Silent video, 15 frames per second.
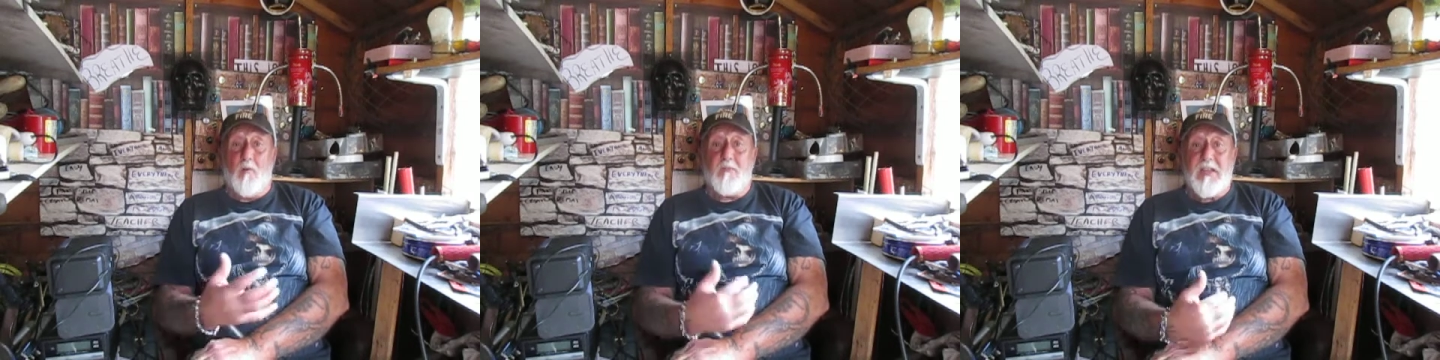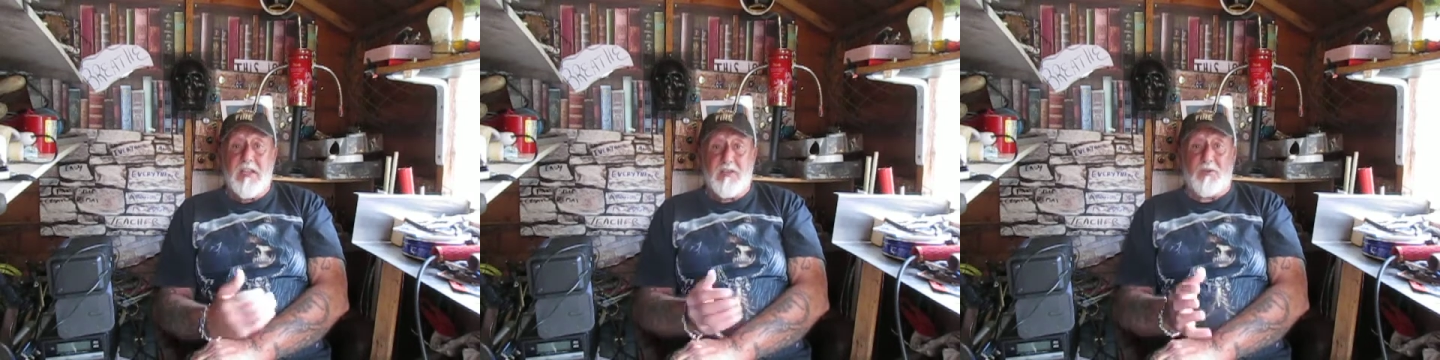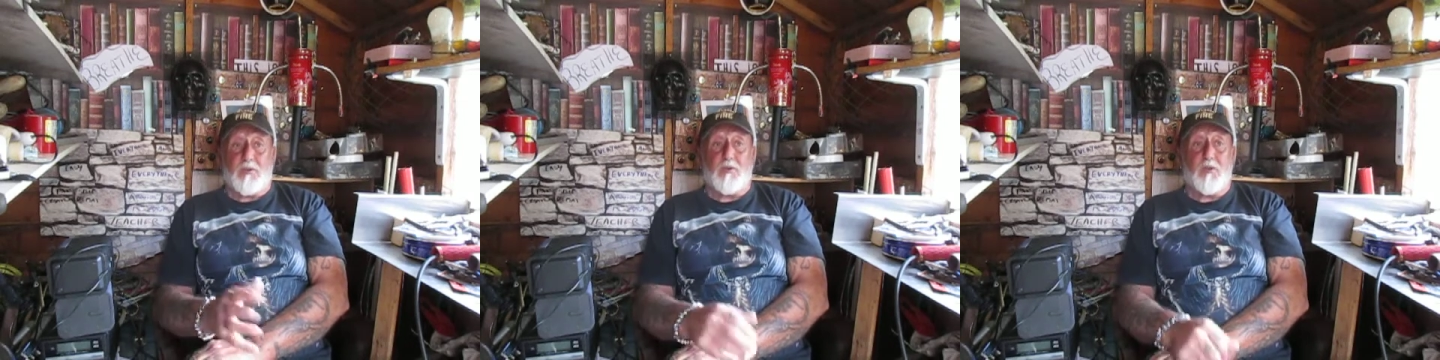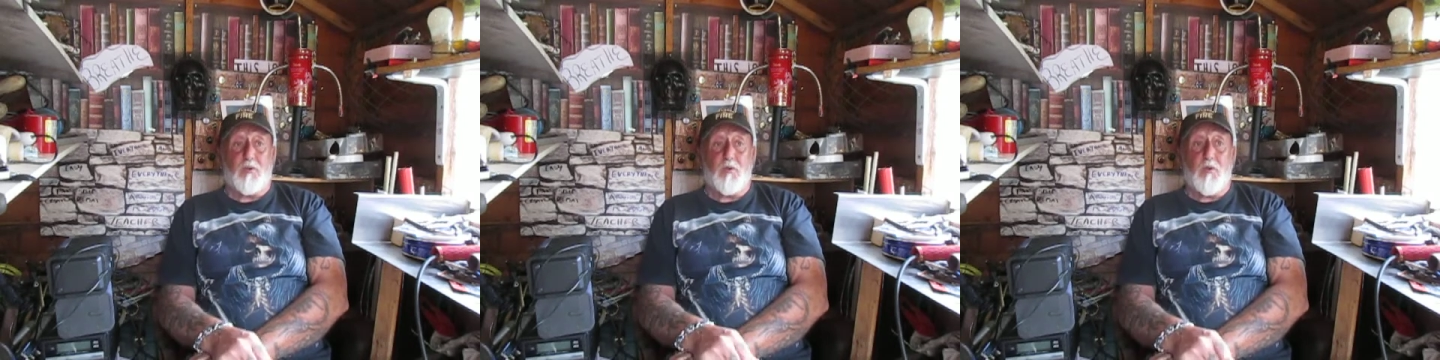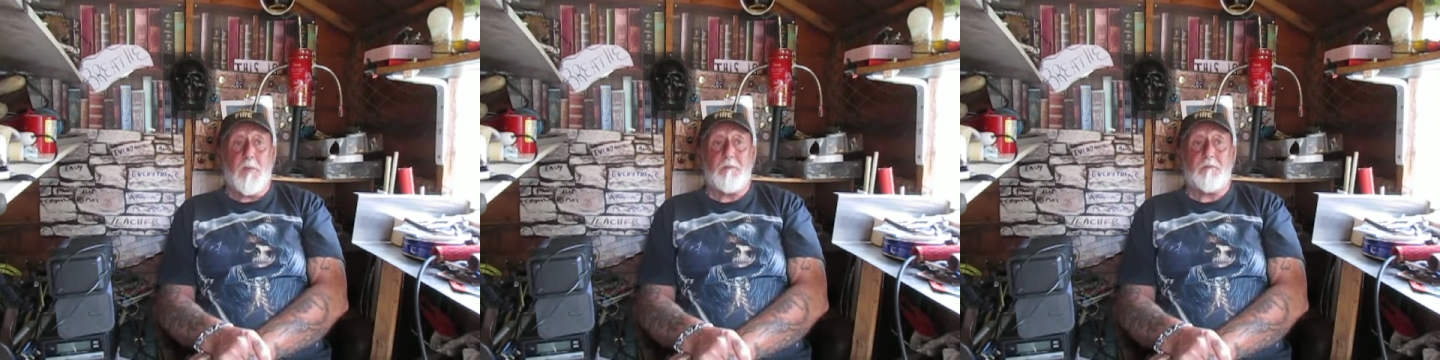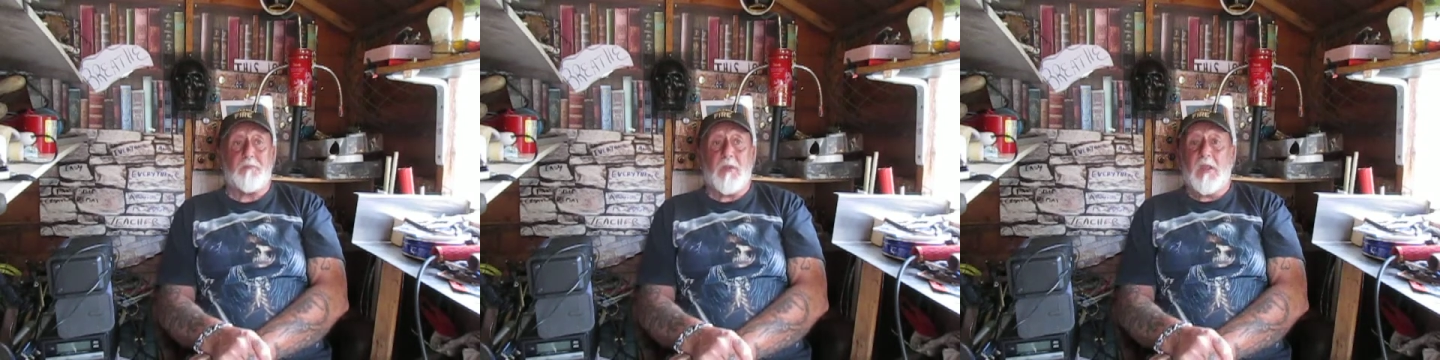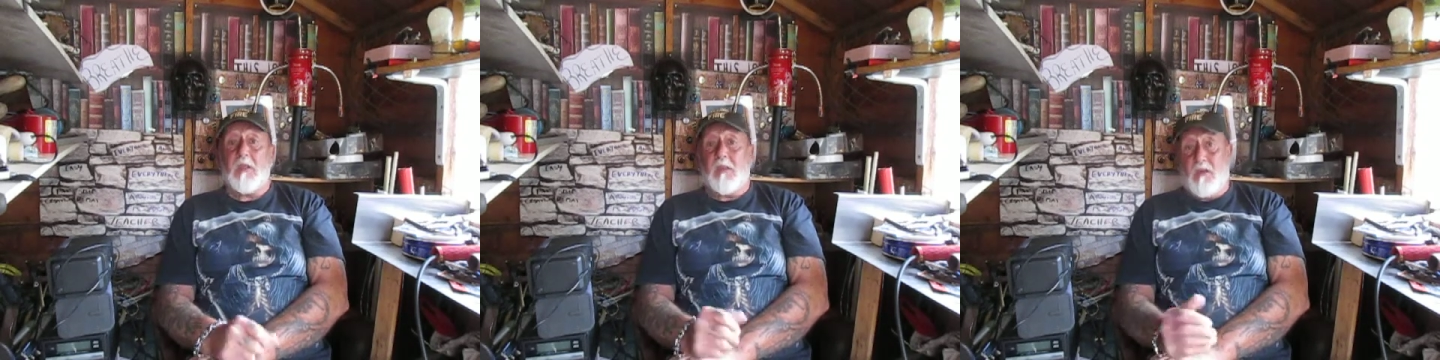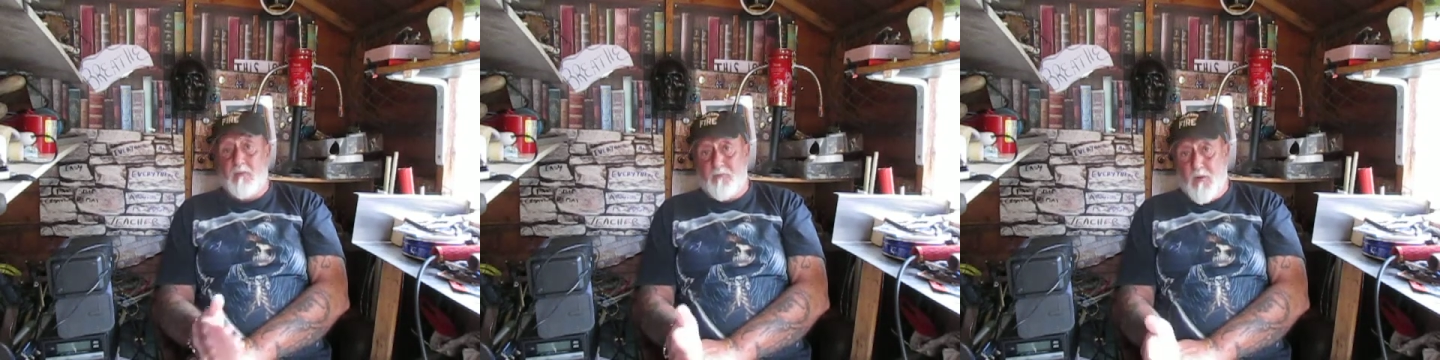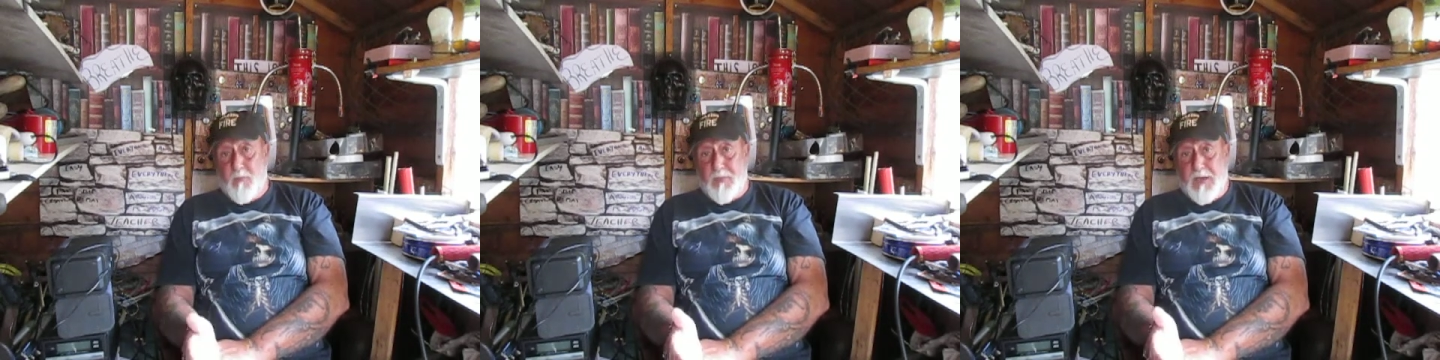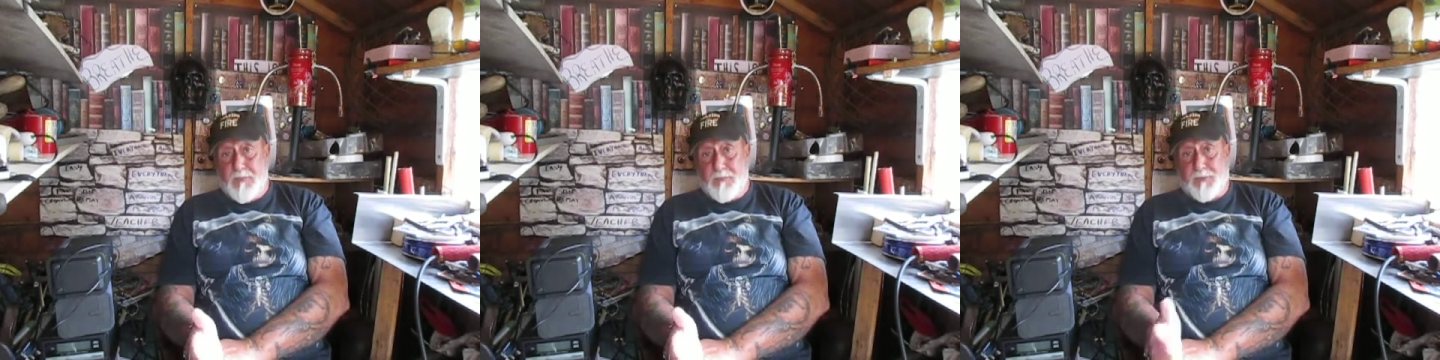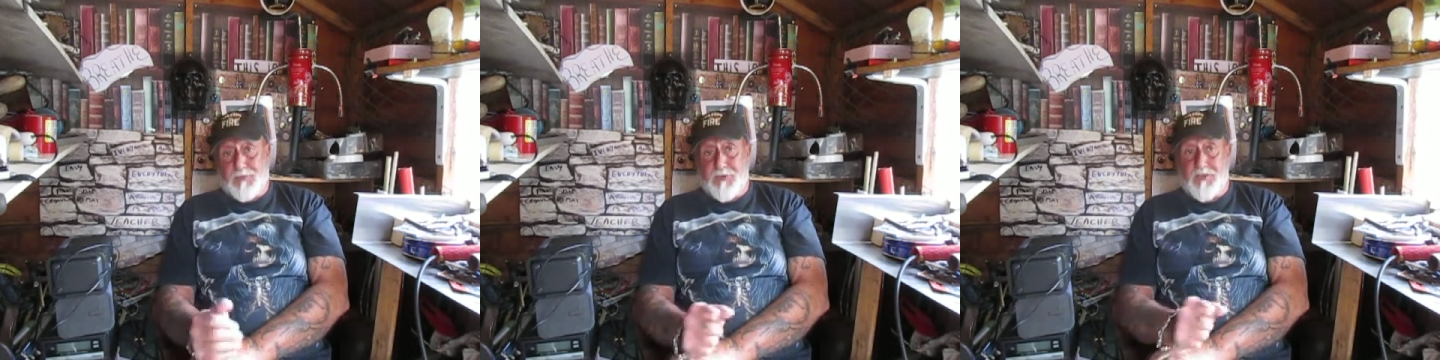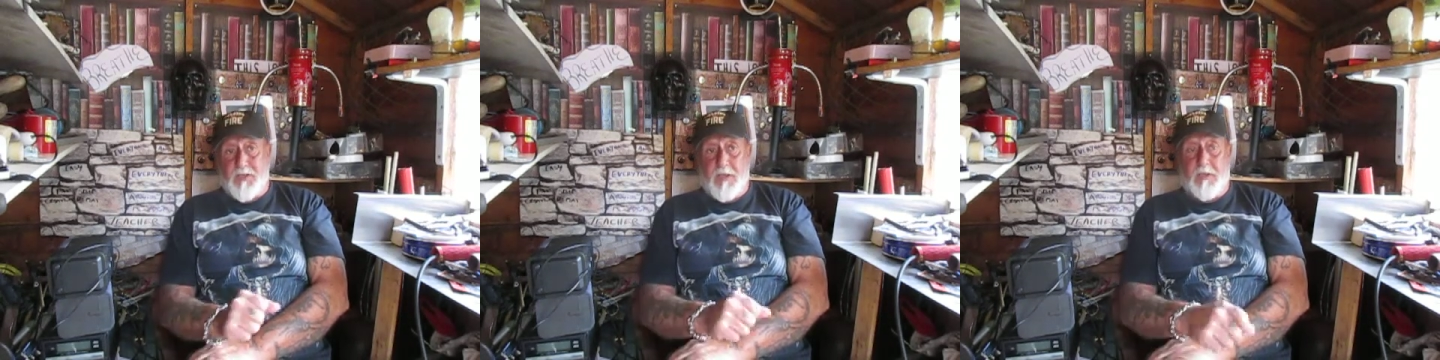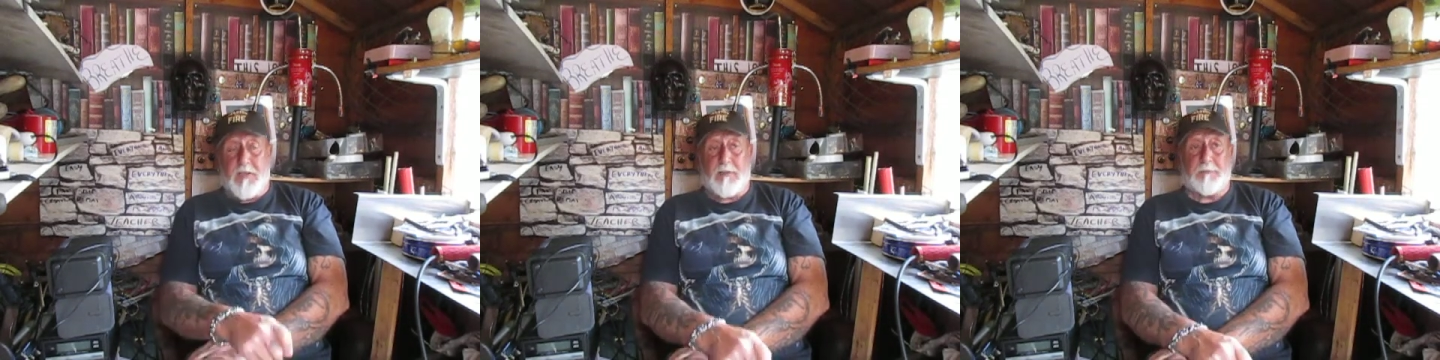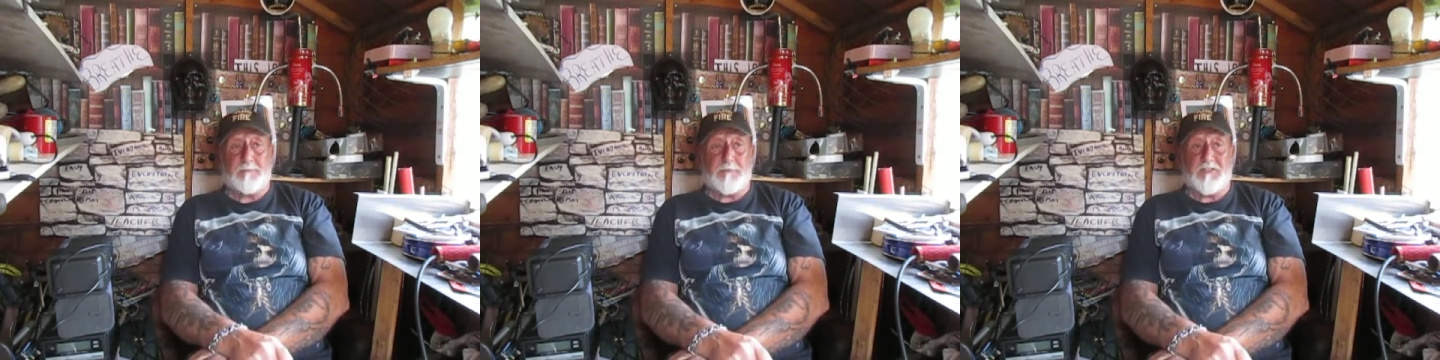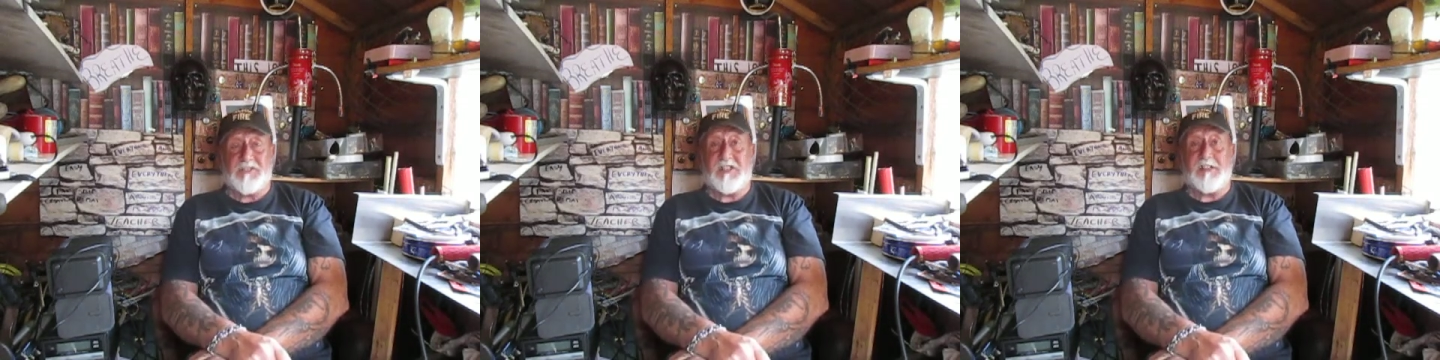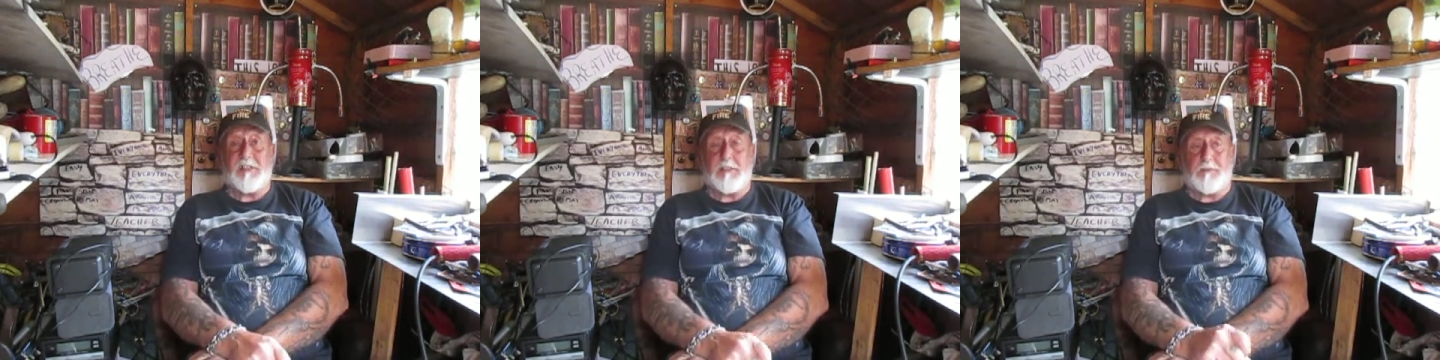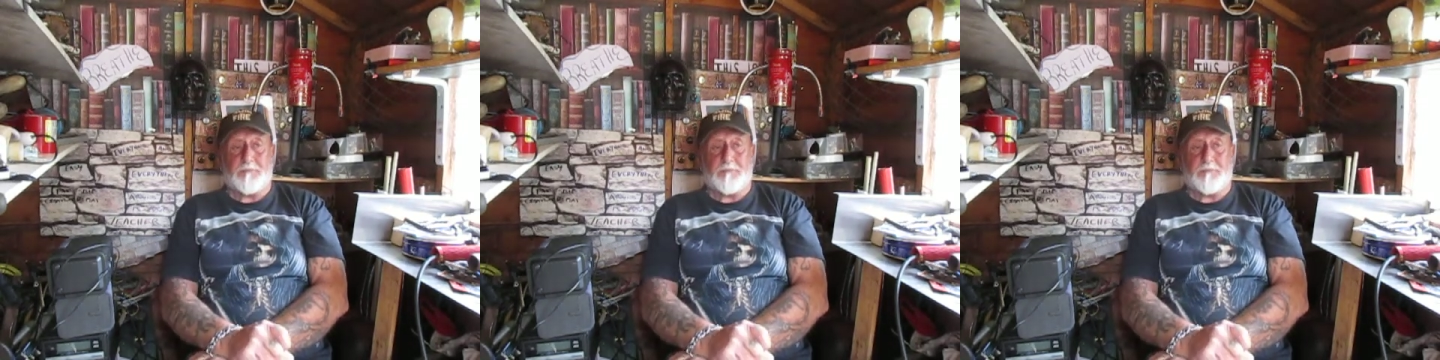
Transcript: me to do and for people to say, see.